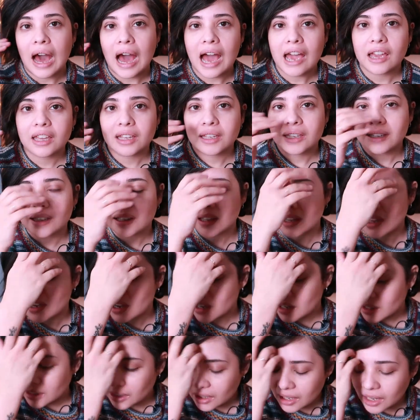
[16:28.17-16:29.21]
I
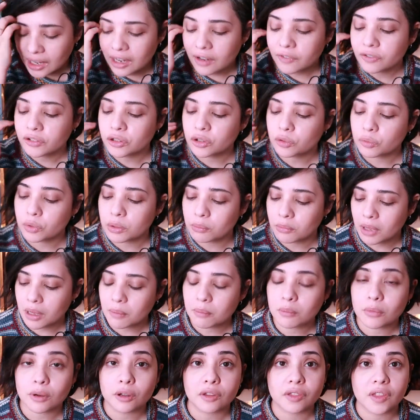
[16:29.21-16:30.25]
kind of have to
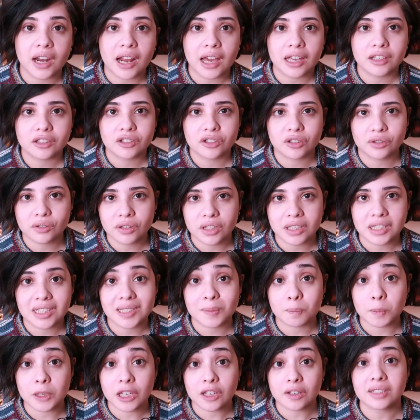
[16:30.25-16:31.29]
remember that I do
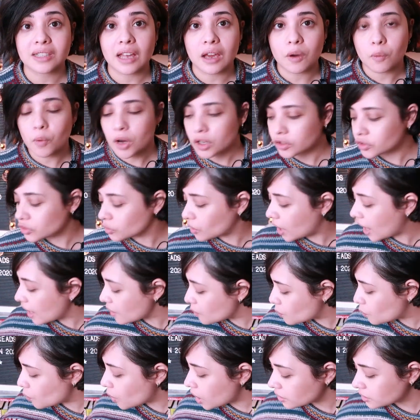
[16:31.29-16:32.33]
this because I want to.
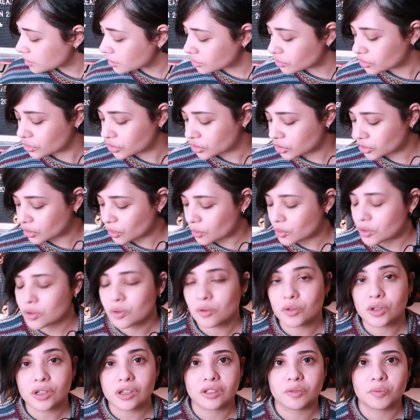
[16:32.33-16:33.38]
I wanted to show
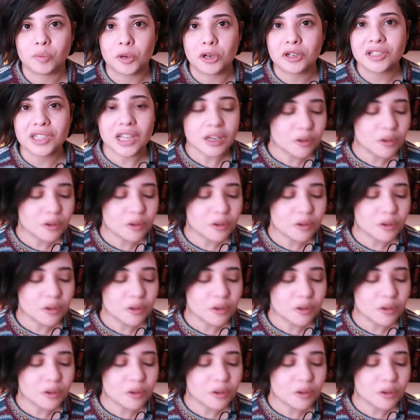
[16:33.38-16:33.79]
you these books.